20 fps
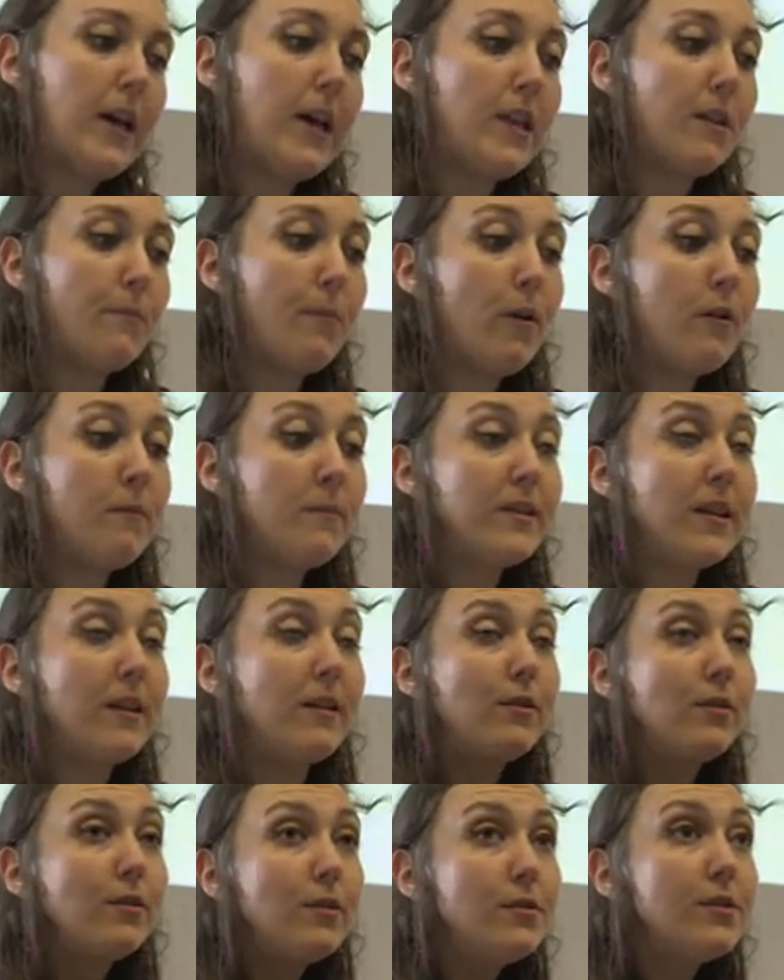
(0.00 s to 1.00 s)
The poem's
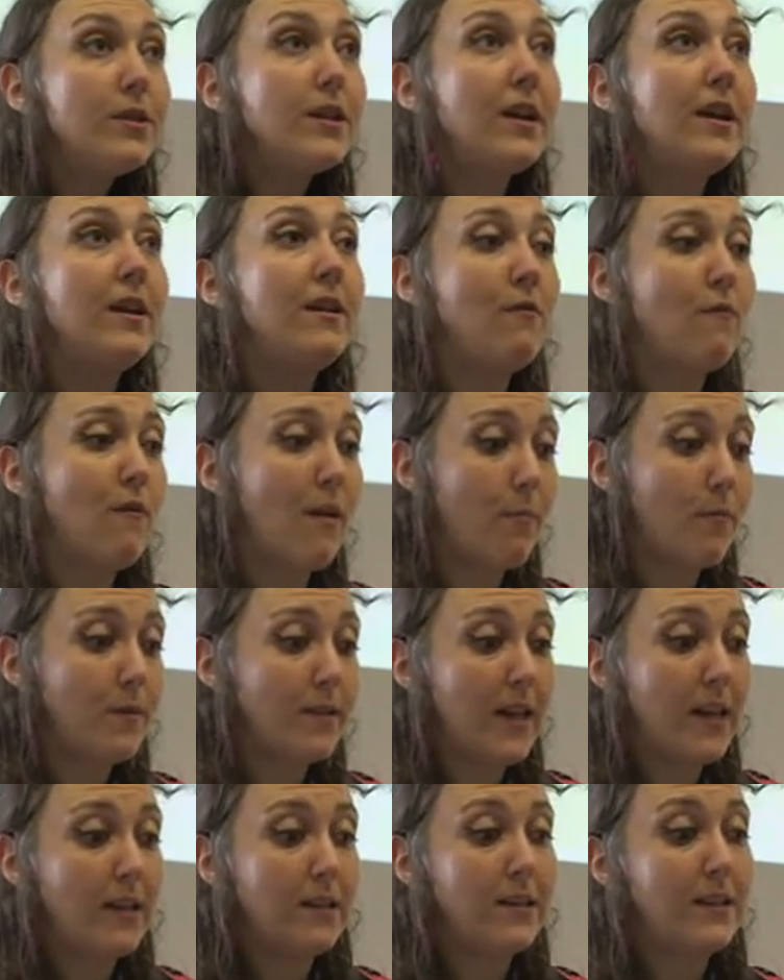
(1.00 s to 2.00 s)
conclusion
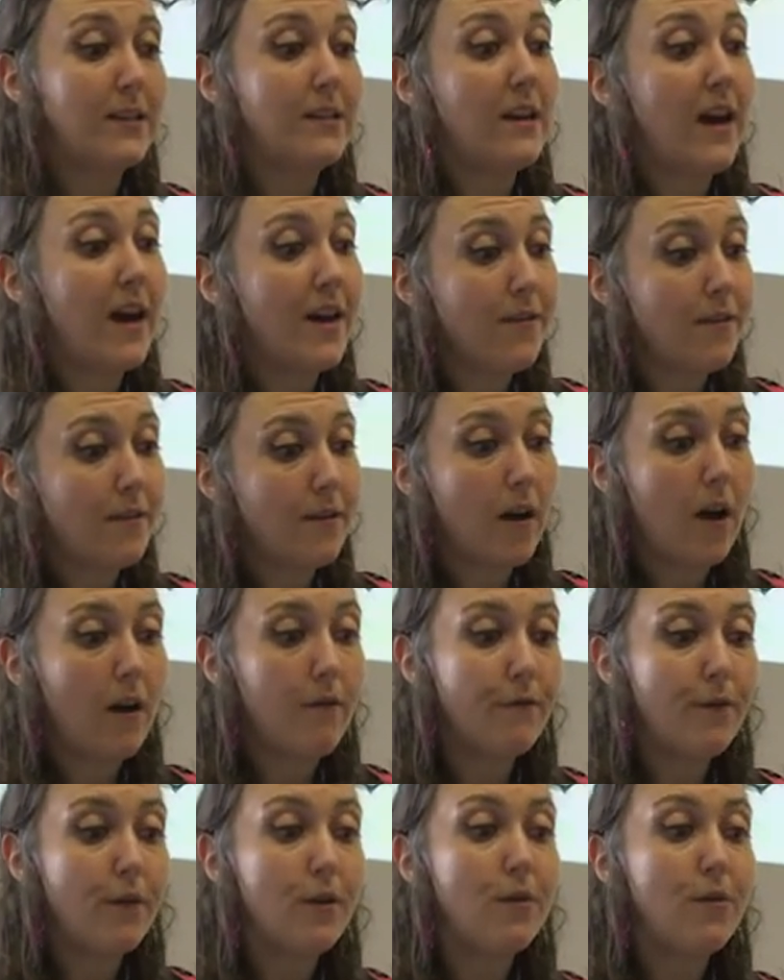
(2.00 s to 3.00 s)
represents neither
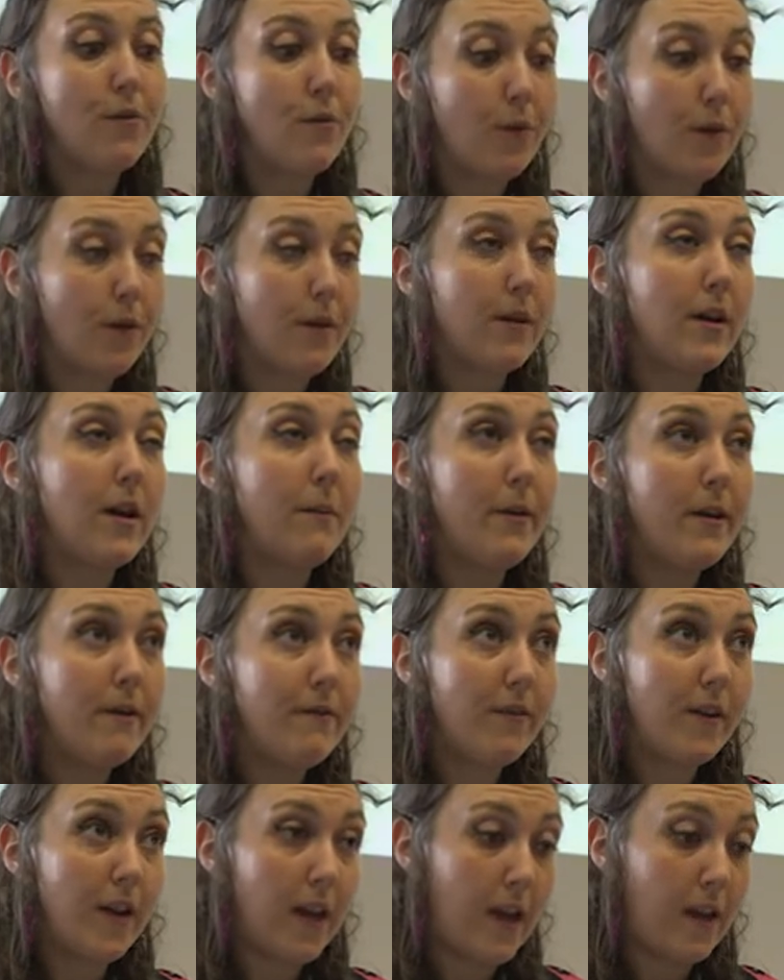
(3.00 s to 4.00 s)
comfort nor
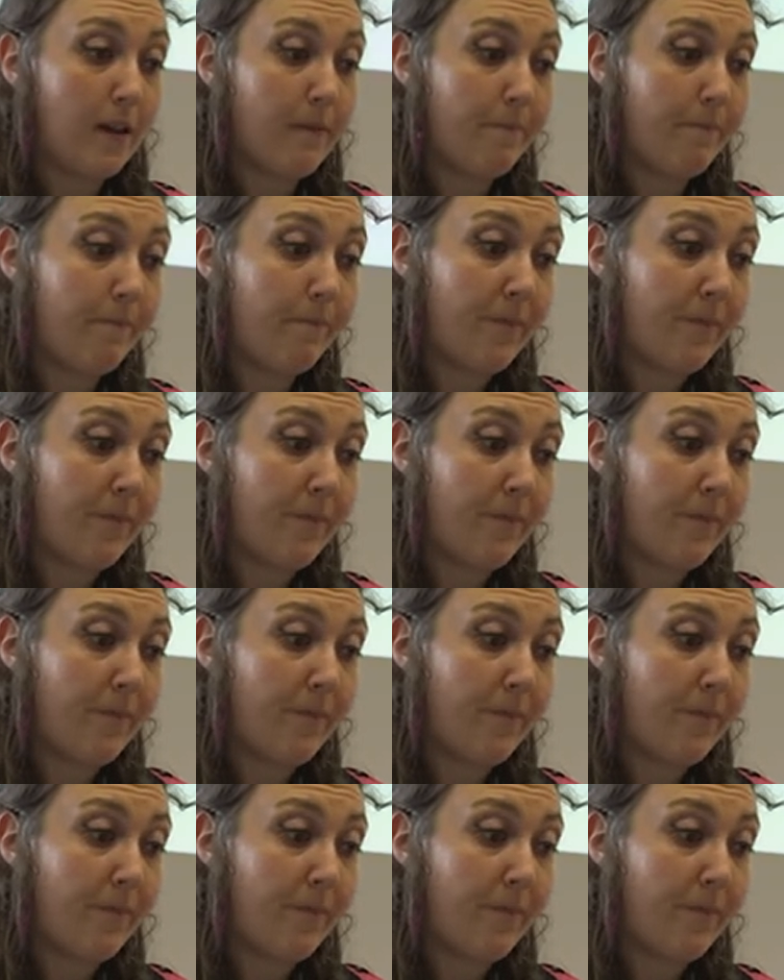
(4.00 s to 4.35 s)
epiphany,